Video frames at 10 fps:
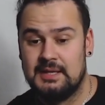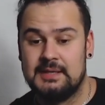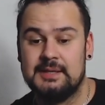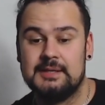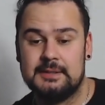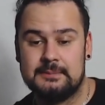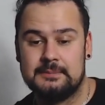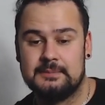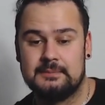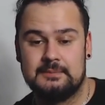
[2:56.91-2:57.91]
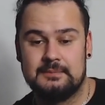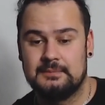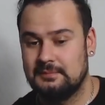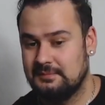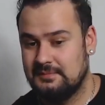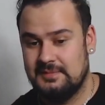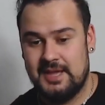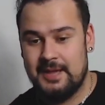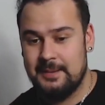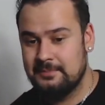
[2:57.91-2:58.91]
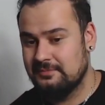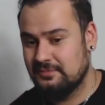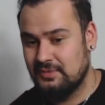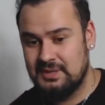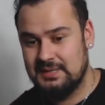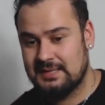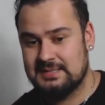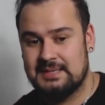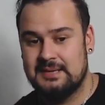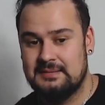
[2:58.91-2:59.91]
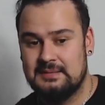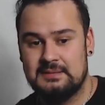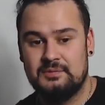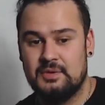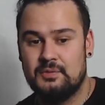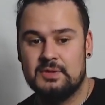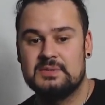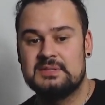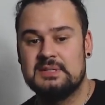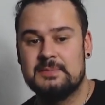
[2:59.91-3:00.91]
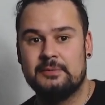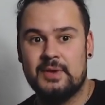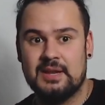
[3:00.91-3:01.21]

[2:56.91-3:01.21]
Um, I'm really excited. If you want to see my